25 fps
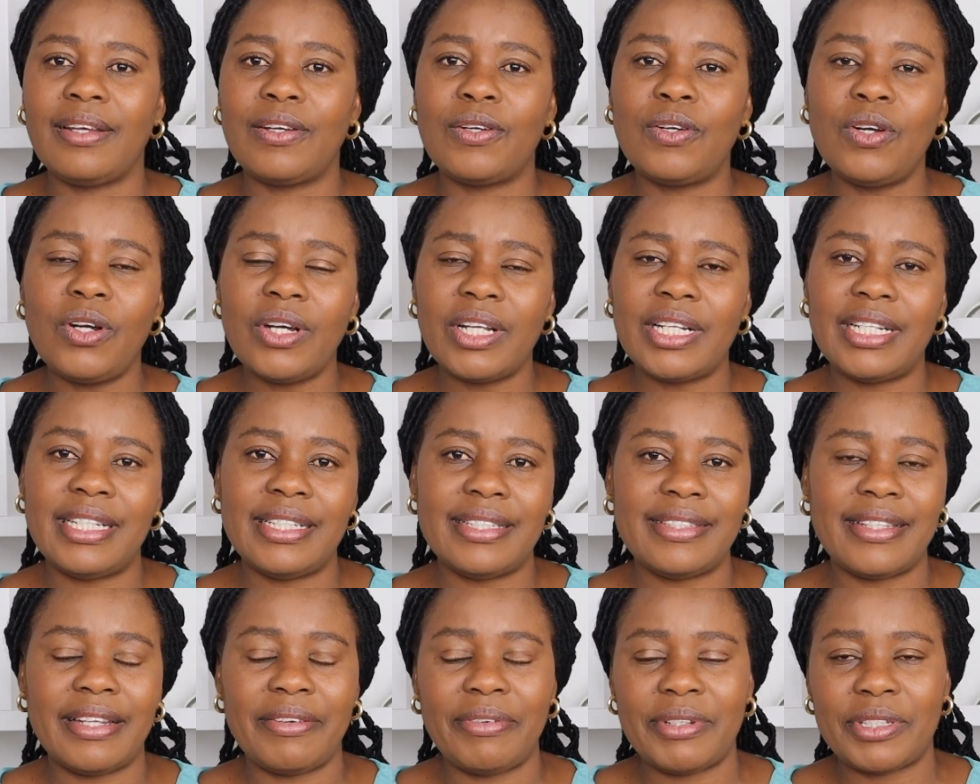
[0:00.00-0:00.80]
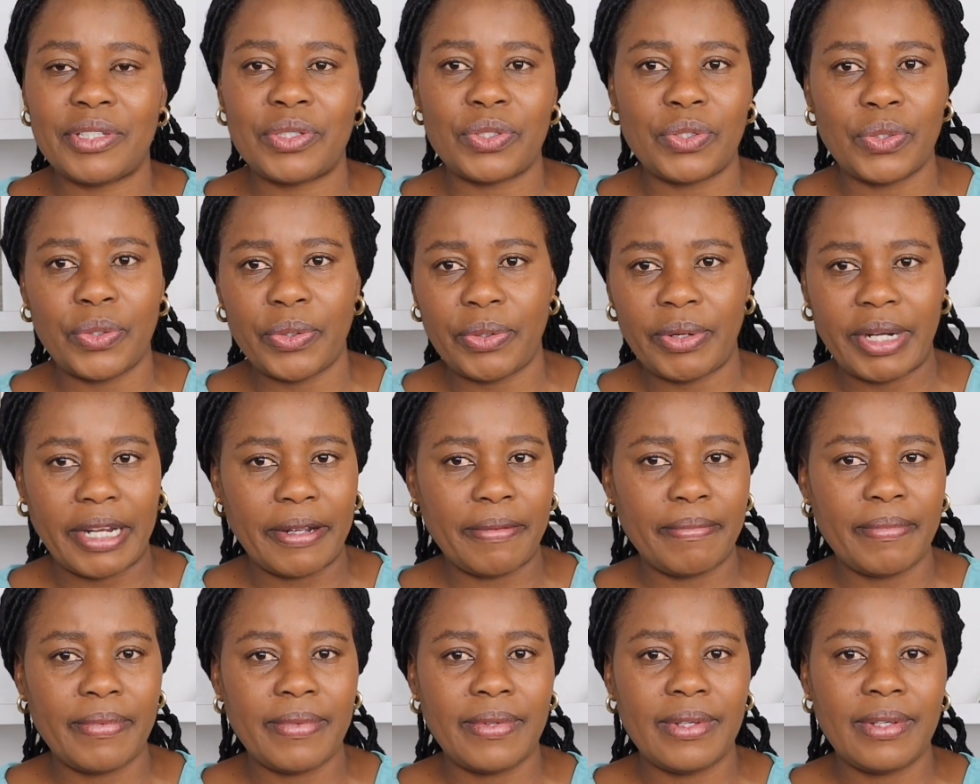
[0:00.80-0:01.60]
God is the
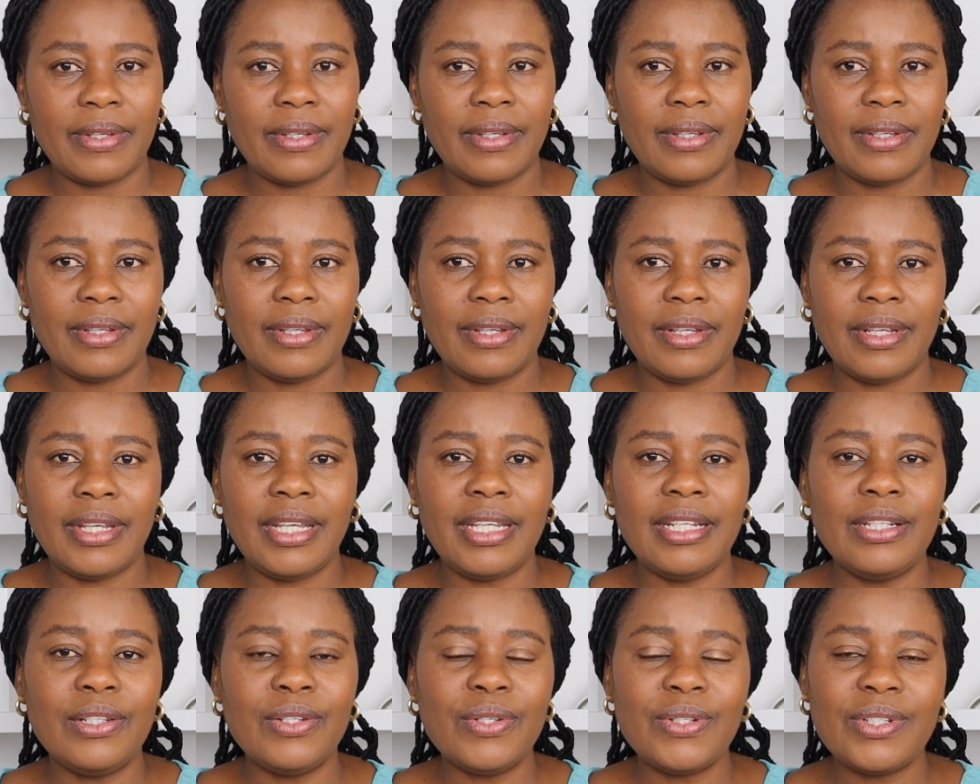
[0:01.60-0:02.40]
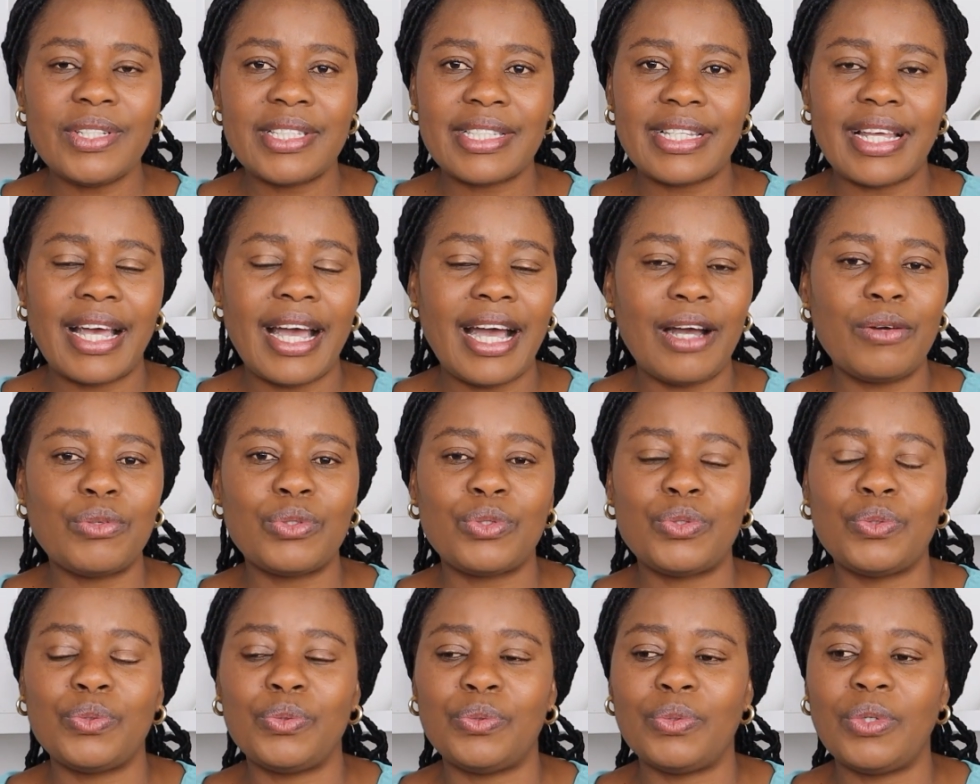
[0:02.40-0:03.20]
restorer. He knows how
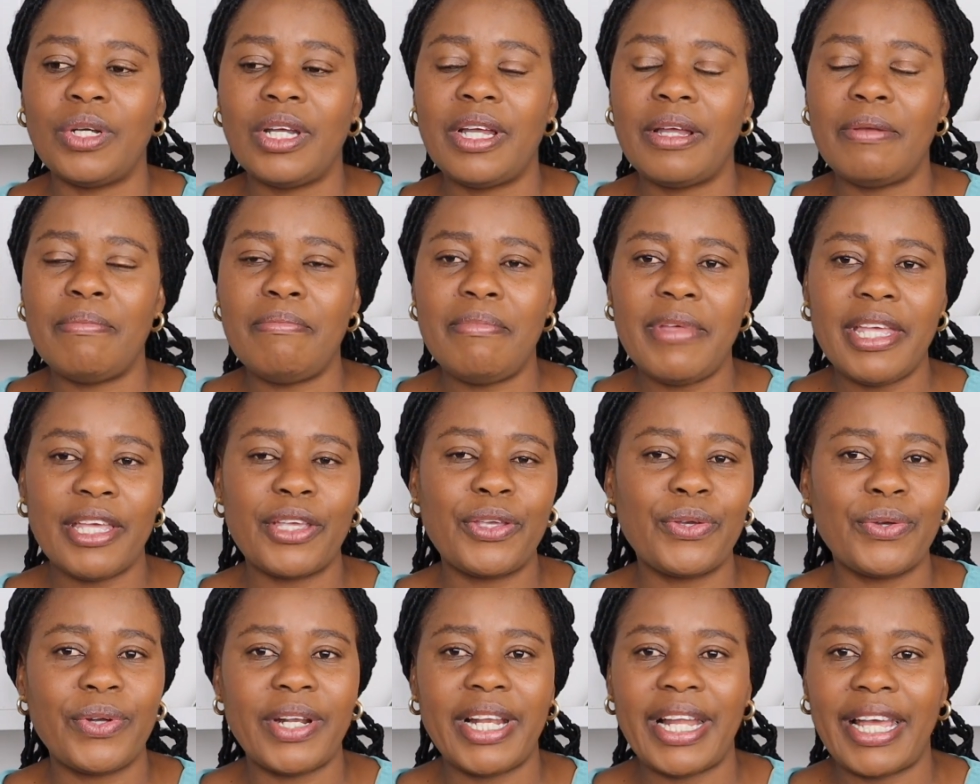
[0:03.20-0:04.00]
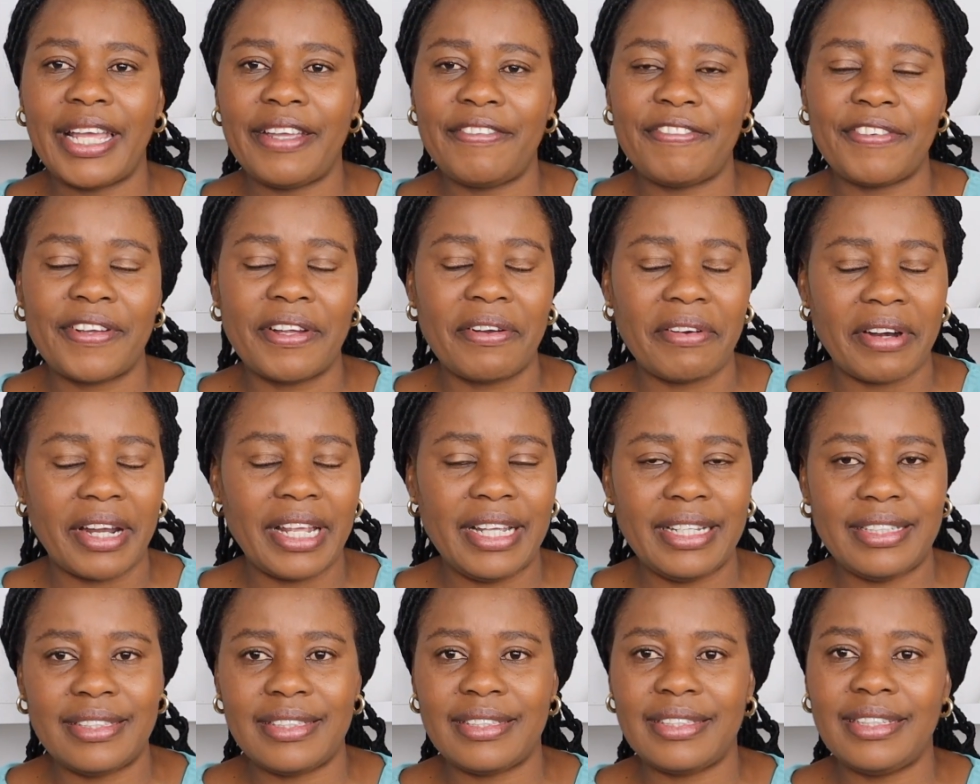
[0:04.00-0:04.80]
to make your life
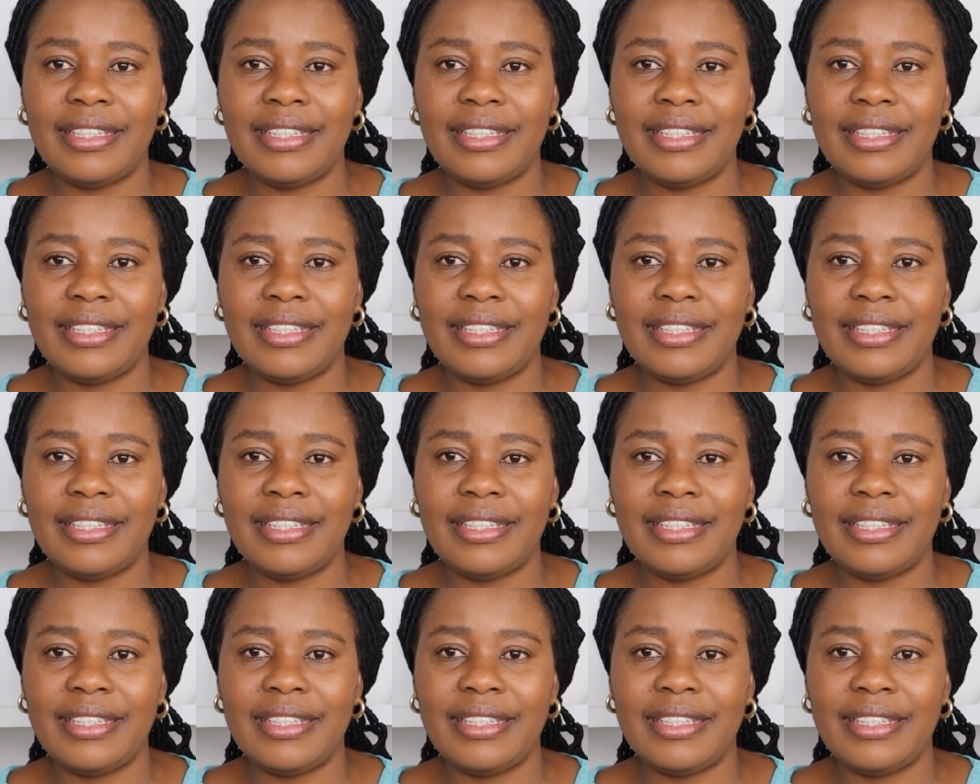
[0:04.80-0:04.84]
great.